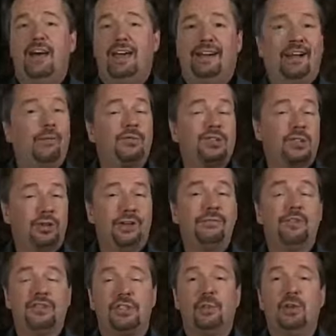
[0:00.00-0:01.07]
uh, and I was
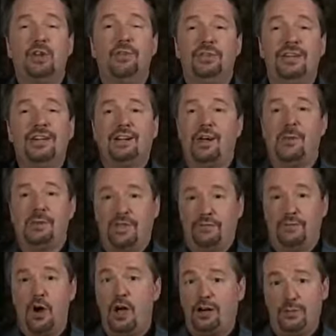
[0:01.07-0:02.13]
looking for someone who did a Kermit
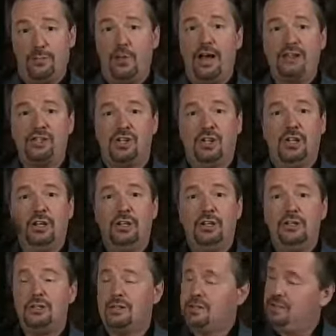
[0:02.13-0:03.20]
the Frog impression.
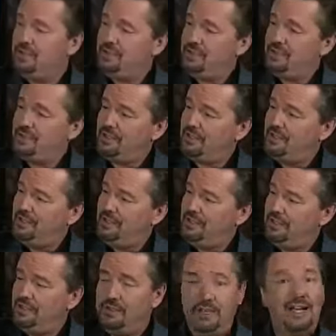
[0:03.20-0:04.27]
And of course, you just heard
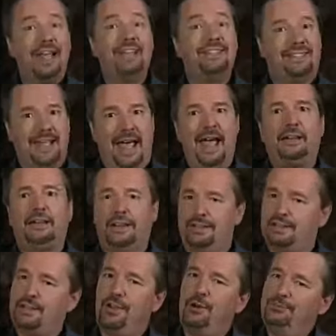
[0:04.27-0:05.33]
me do it.
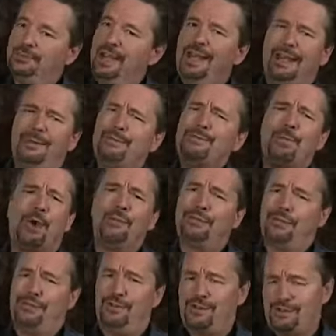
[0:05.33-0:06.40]
Exactly. So he was
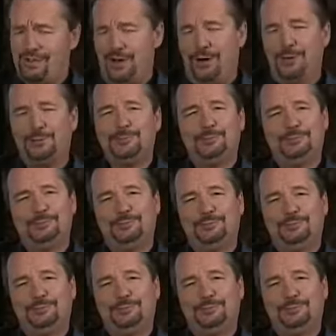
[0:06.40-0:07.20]
perfect for the show.